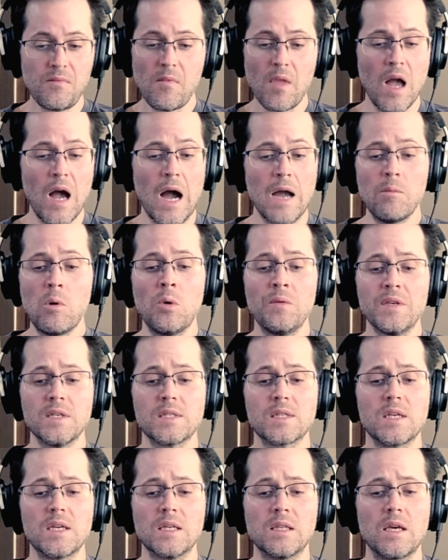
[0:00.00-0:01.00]
I'm only
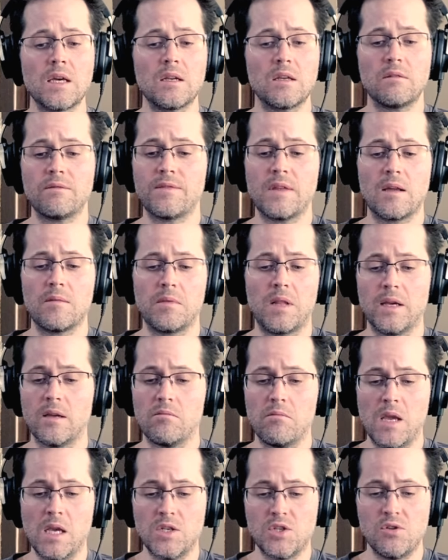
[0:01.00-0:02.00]
saying that if that like
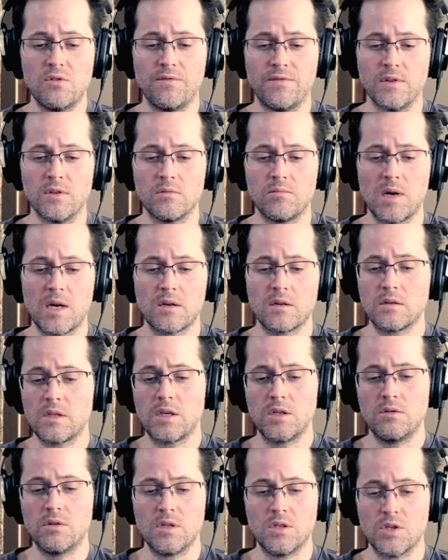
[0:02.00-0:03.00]
makes you feel better, that
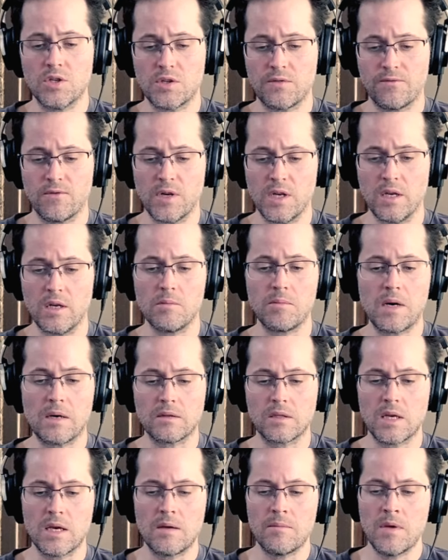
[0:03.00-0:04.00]
you can just forget about
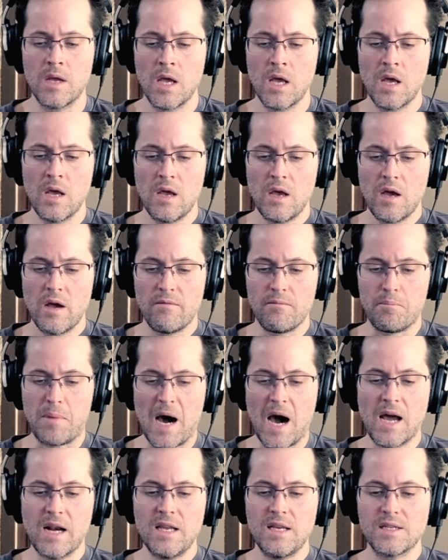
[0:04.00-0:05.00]
them.
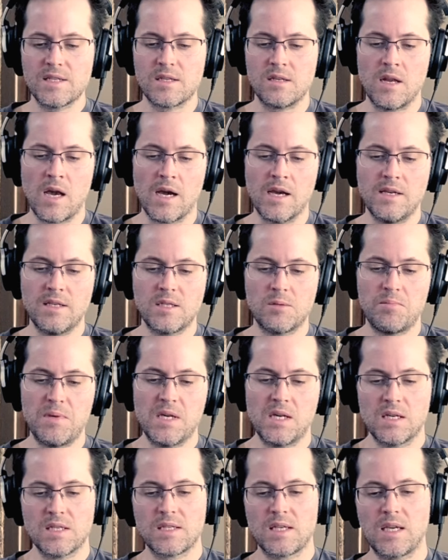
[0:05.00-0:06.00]
Body is nice
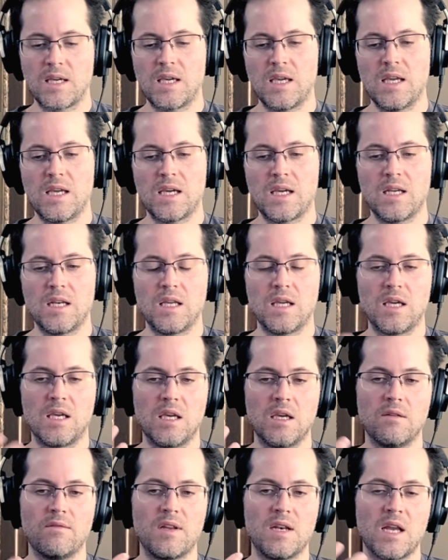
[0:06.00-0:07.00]
because like it can
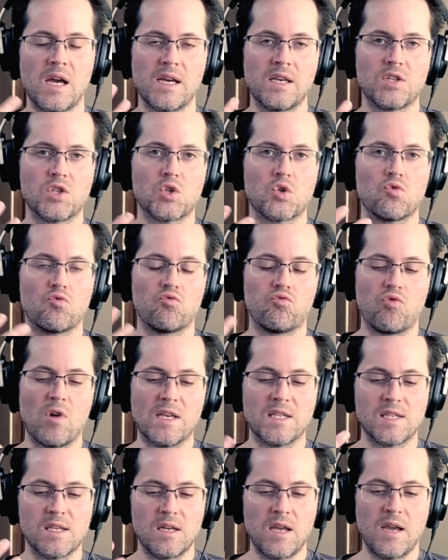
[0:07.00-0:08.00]
give a nice
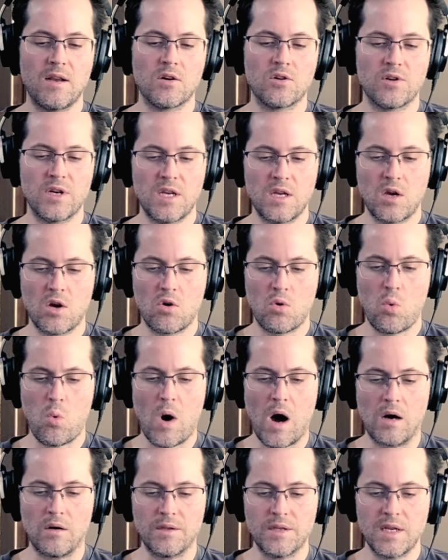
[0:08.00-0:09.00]
resonatory
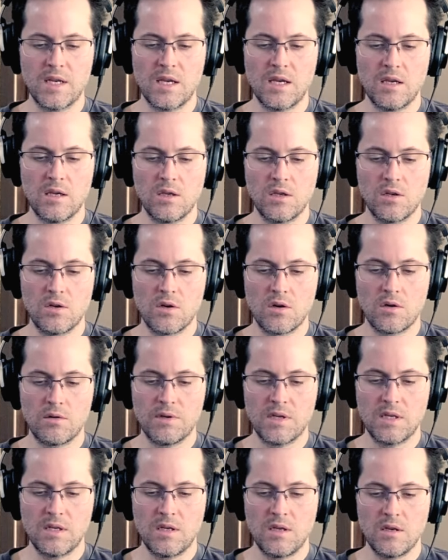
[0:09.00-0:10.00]
quality, you know,
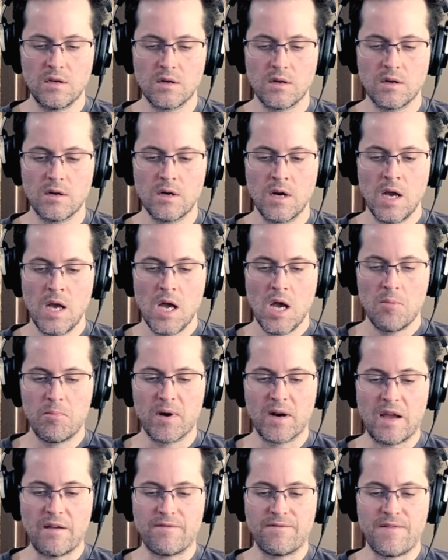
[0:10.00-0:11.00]
in here.
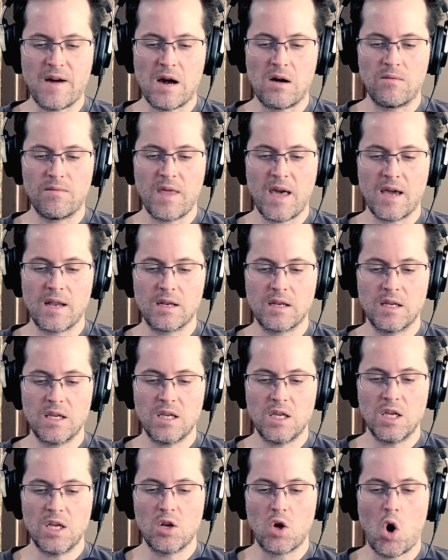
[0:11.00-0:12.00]
But I found that
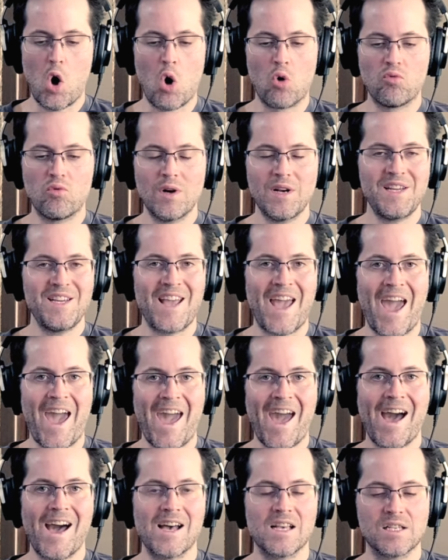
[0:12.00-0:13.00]
it already
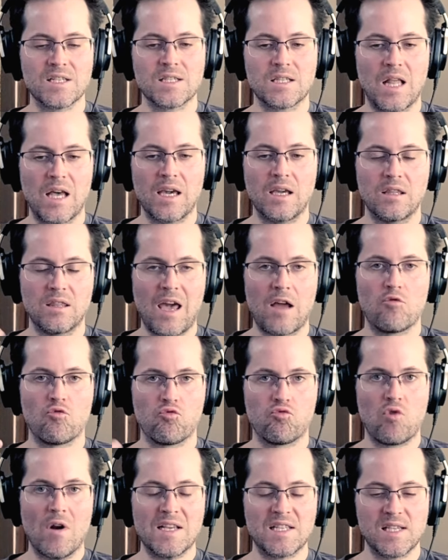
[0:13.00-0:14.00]
has like that
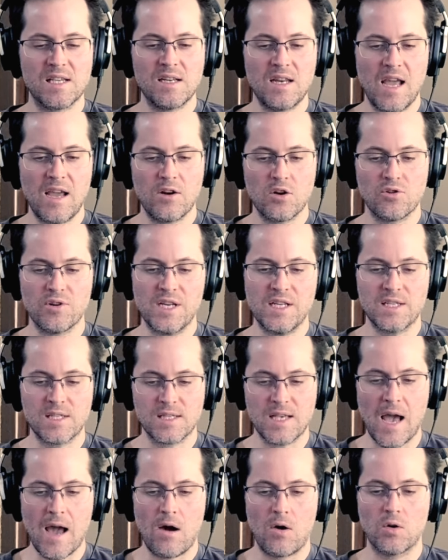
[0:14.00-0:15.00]
resonatory
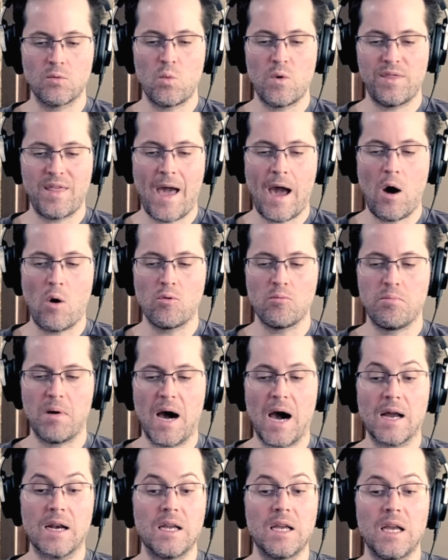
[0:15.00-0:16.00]
sound without
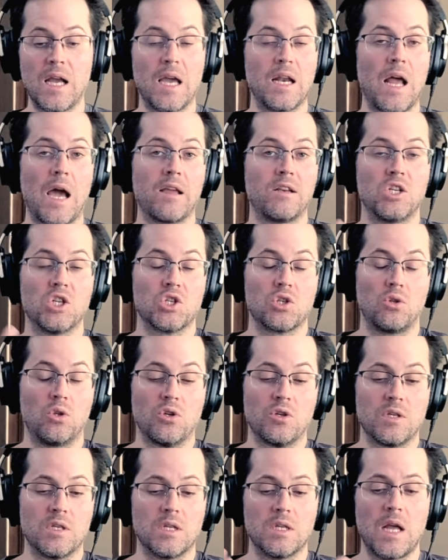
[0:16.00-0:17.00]
body. And I just
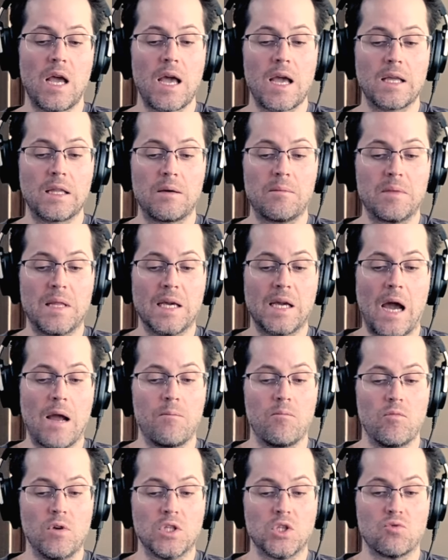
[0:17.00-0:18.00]
learned today,
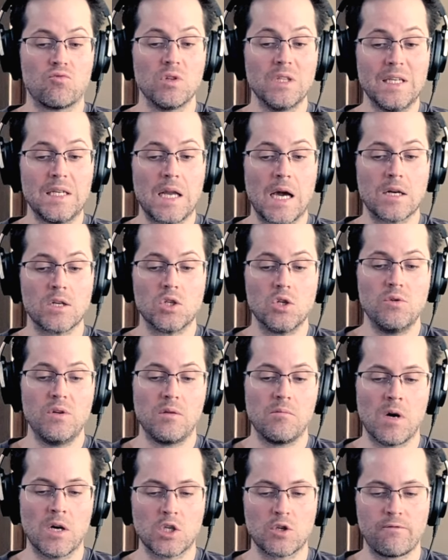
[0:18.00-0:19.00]
it's really not
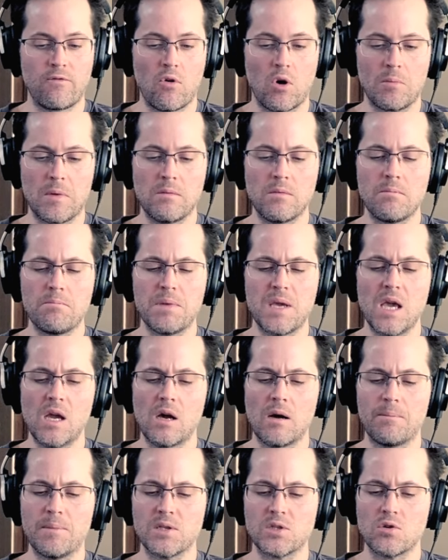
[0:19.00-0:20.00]
doing much for me. But
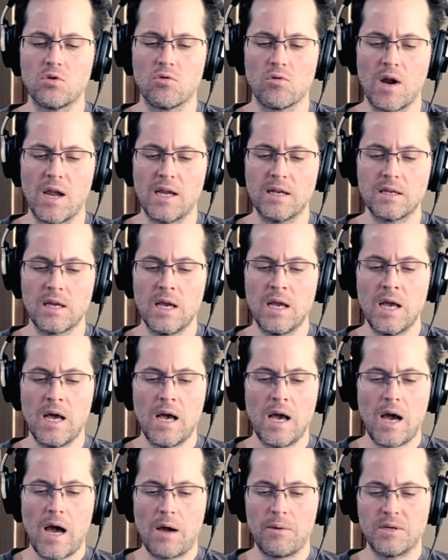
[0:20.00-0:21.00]
pickup is great.
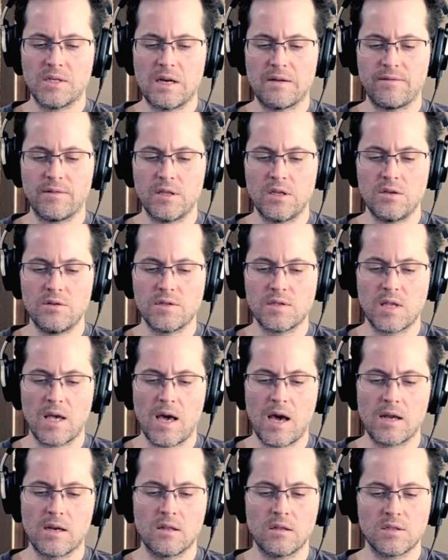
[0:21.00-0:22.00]
I would definitely use
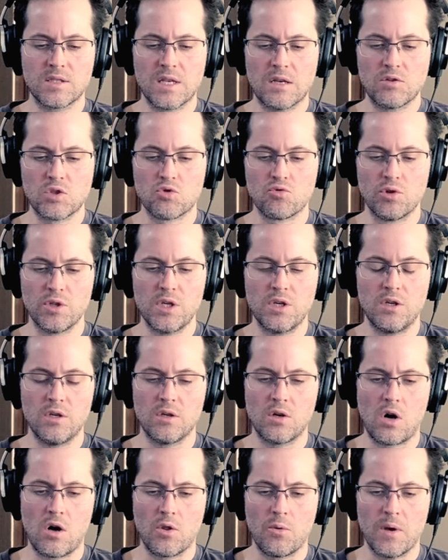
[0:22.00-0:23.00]
that. Sounds really
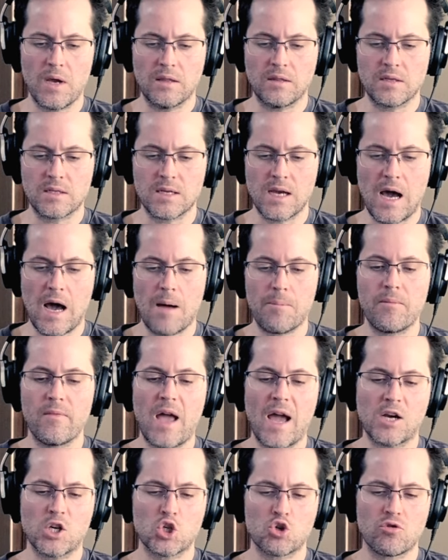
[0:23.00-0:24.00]
good all the way at the top,
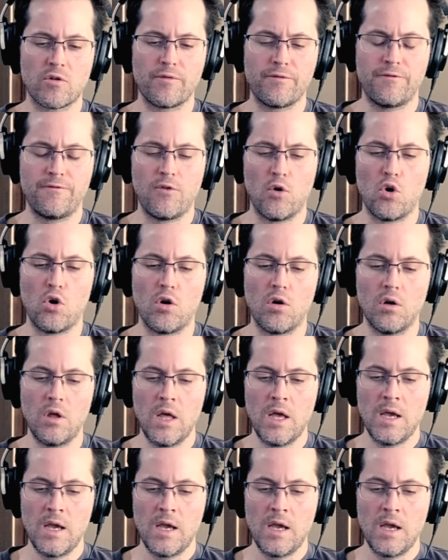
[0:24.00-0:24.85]
extra full.